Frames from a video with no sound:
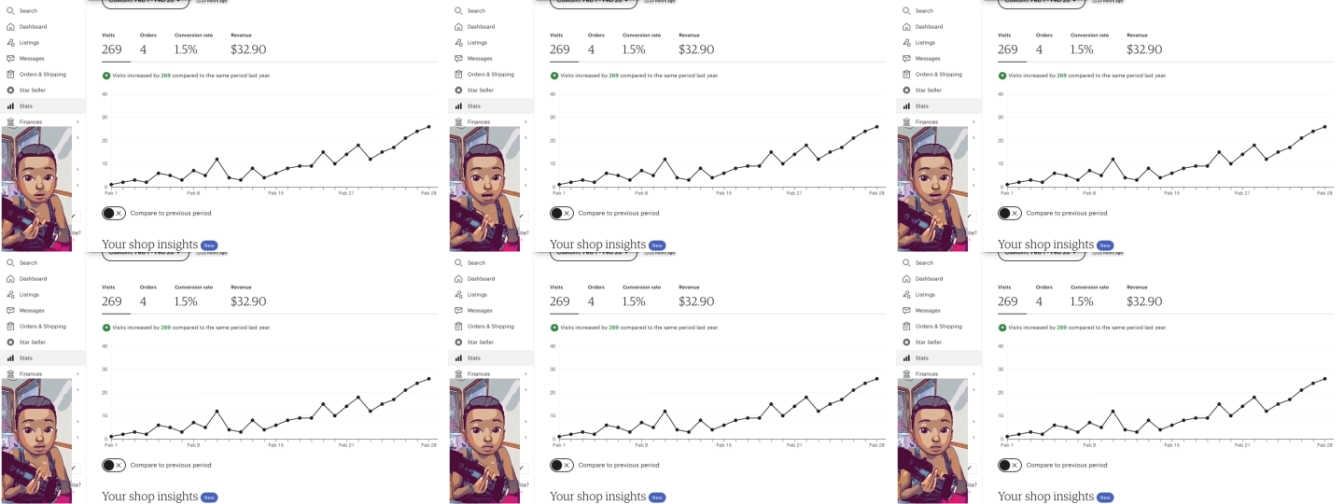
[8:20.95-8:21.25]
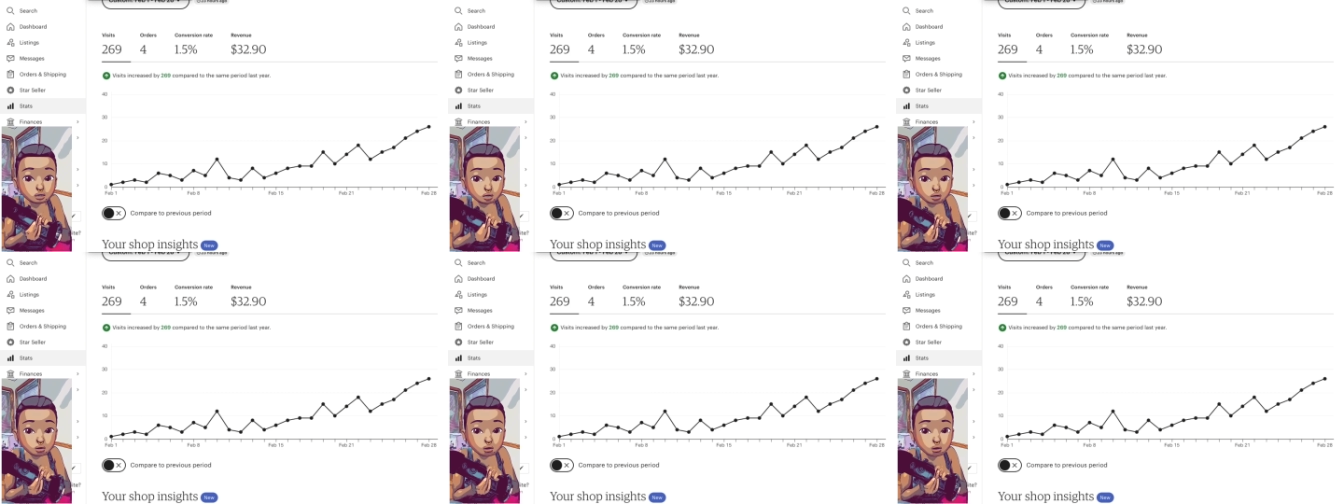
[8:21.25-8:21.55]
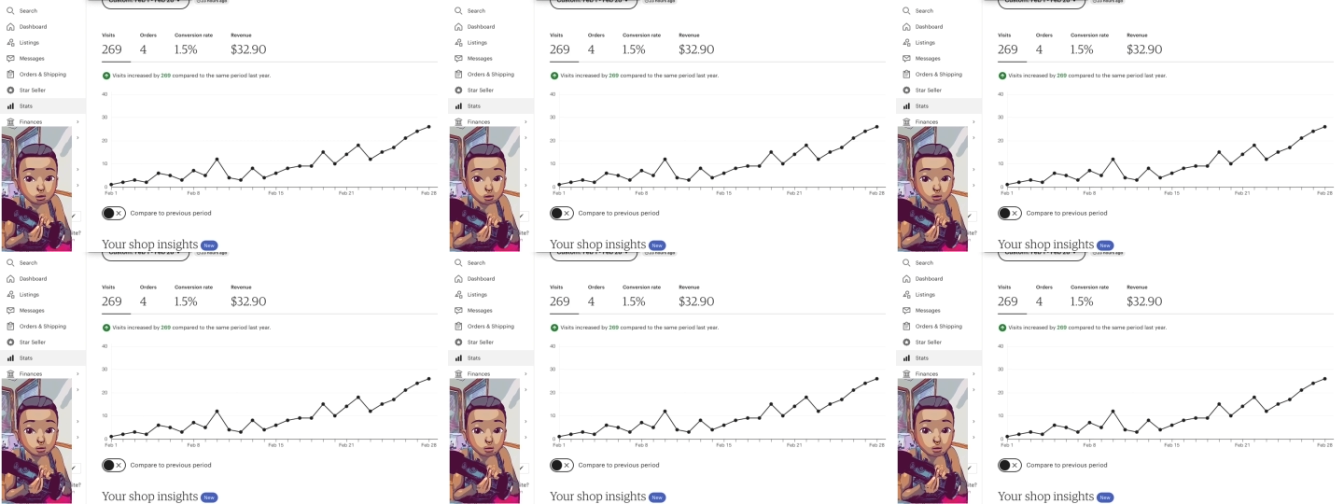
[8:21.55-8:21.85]
I
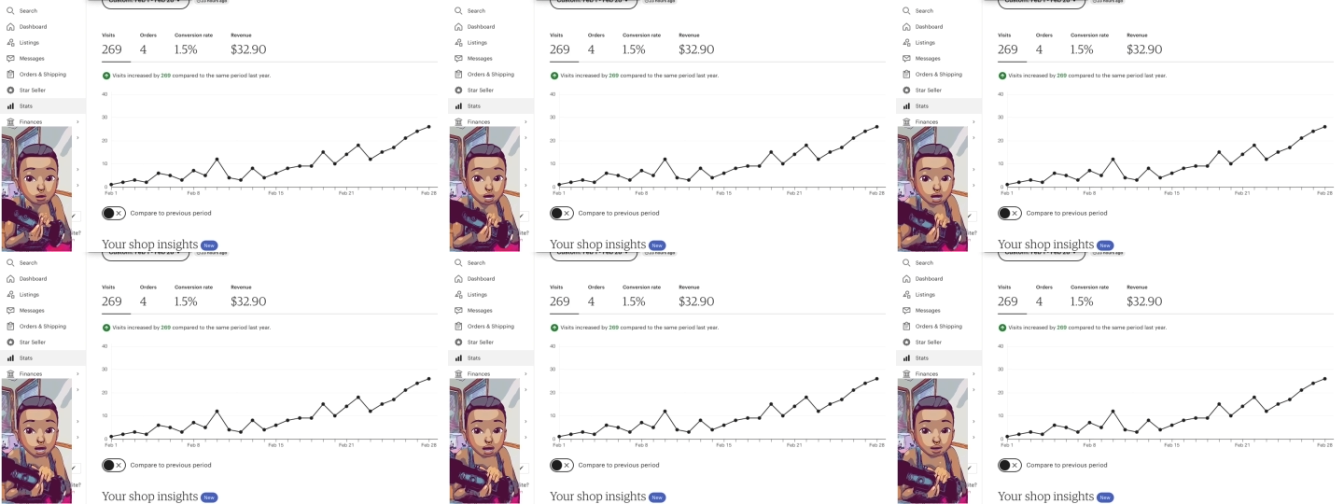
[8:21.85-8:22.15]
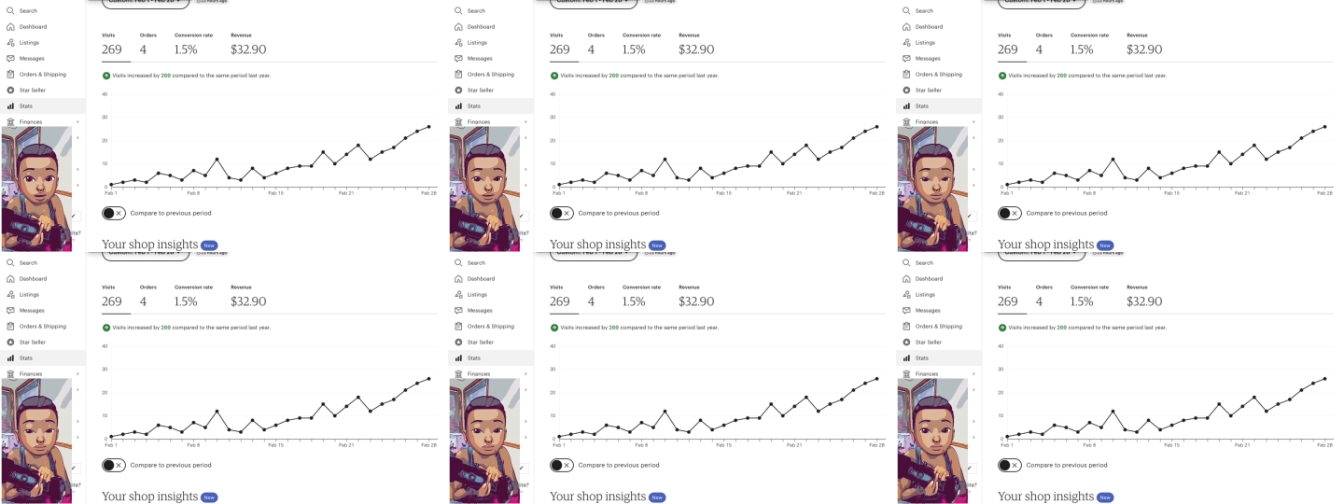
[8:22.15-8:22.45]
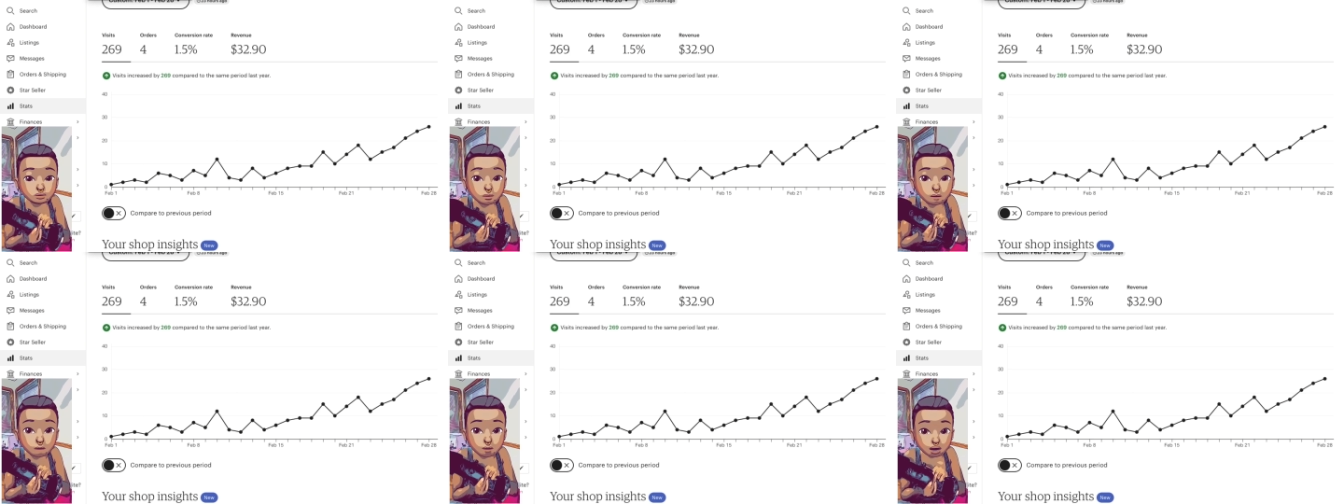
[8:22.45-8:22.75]
do have
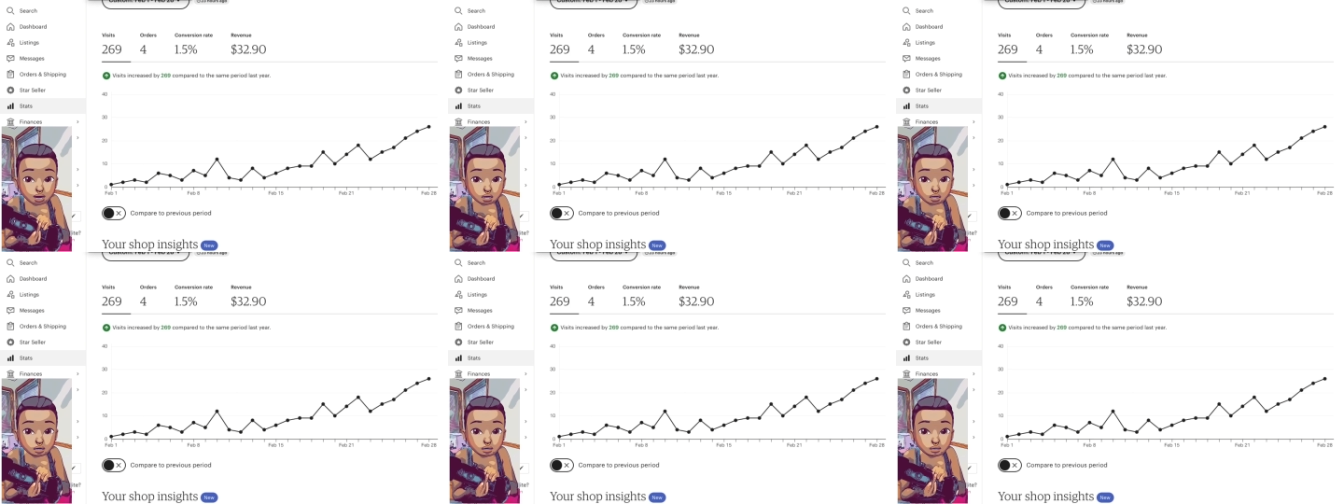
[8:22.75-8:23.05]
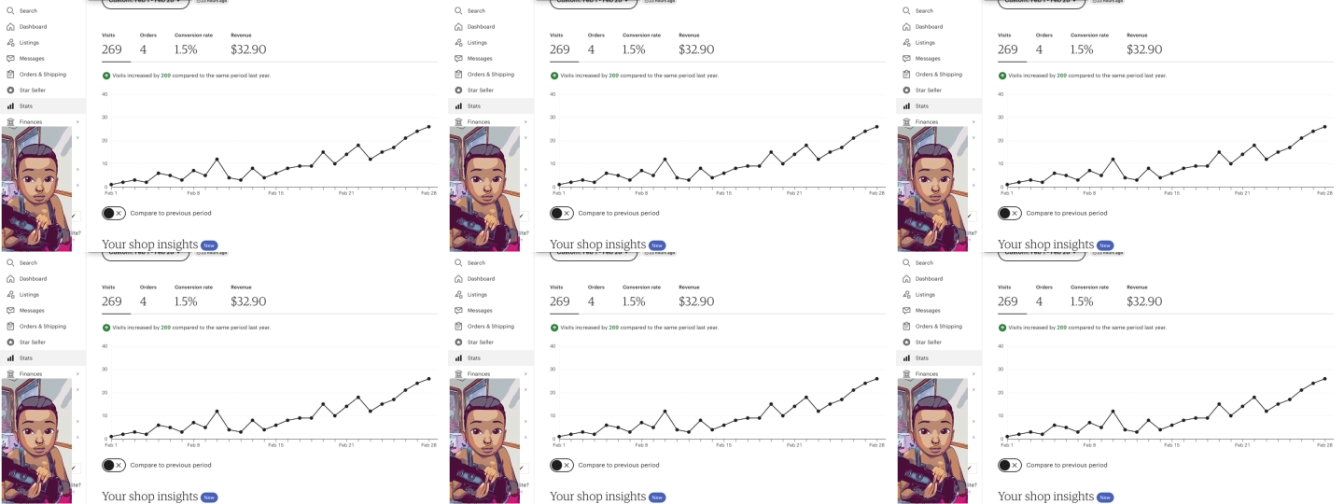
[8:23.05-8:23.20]
a mic,